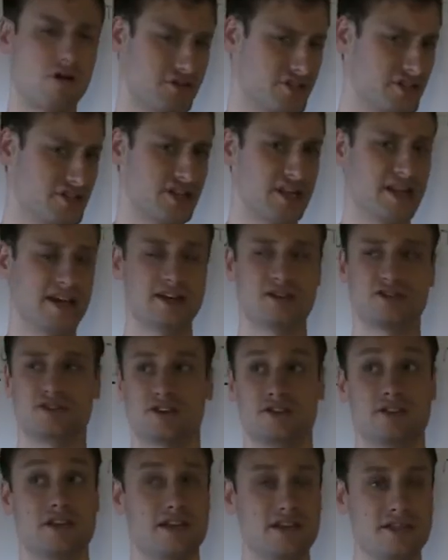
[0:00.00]
the
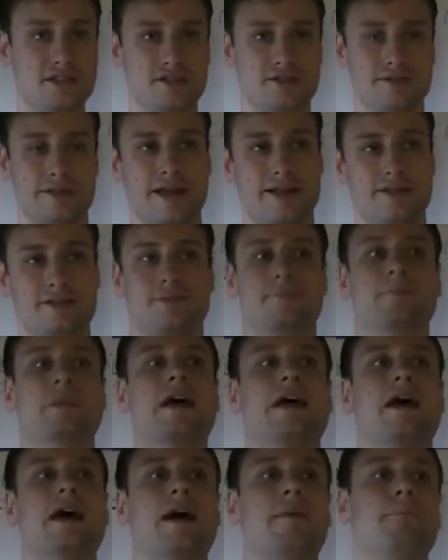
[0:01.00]
dielectric, the insulant.
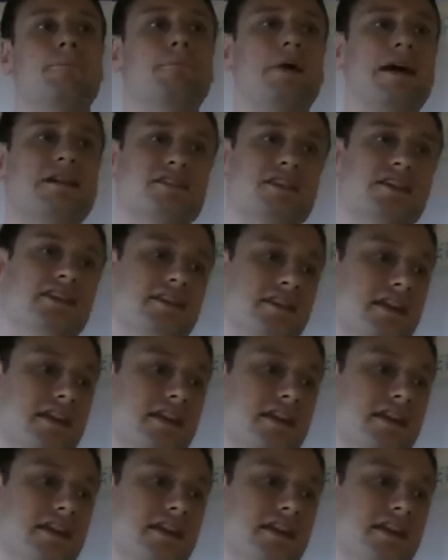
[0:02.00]
But in